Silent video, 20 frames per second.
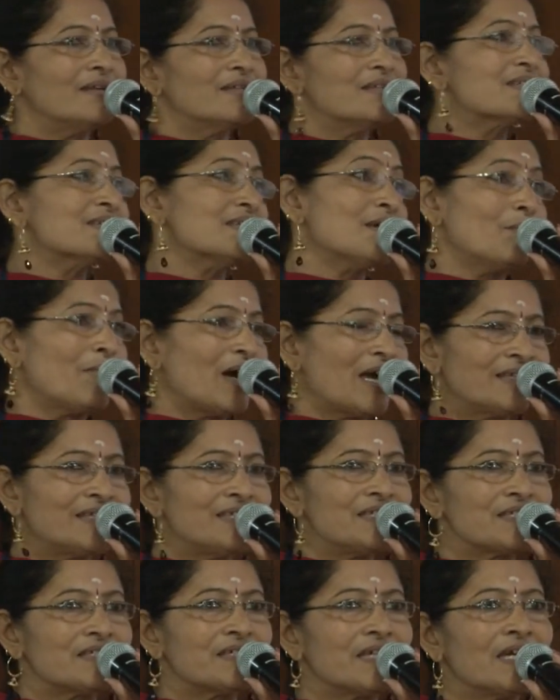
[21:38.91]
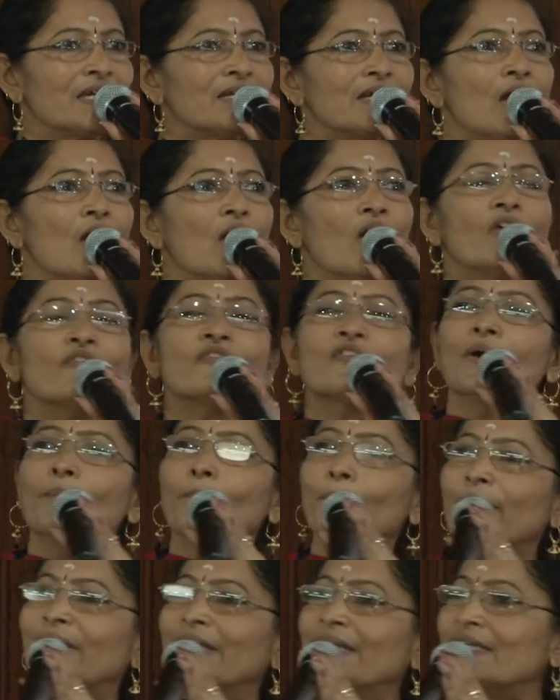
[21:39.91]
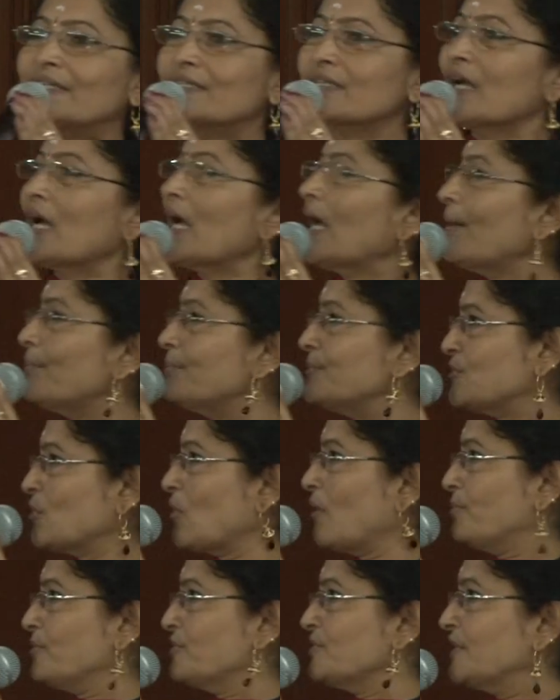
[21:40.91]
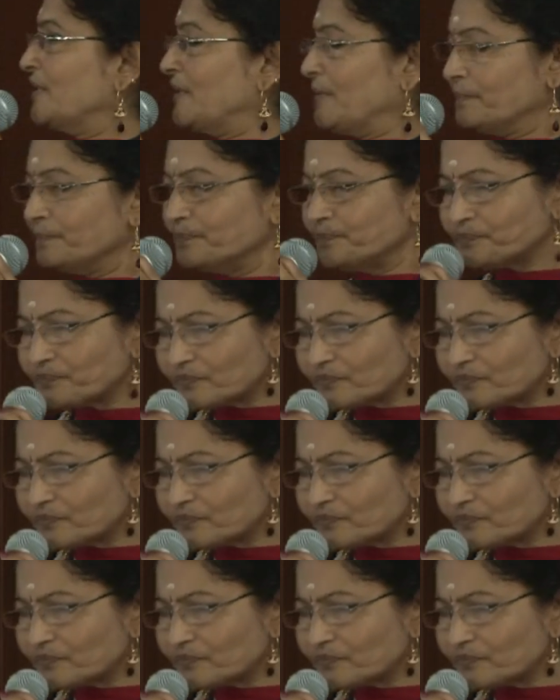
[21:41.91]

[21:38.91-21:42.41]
the samadhi state of complete absorption.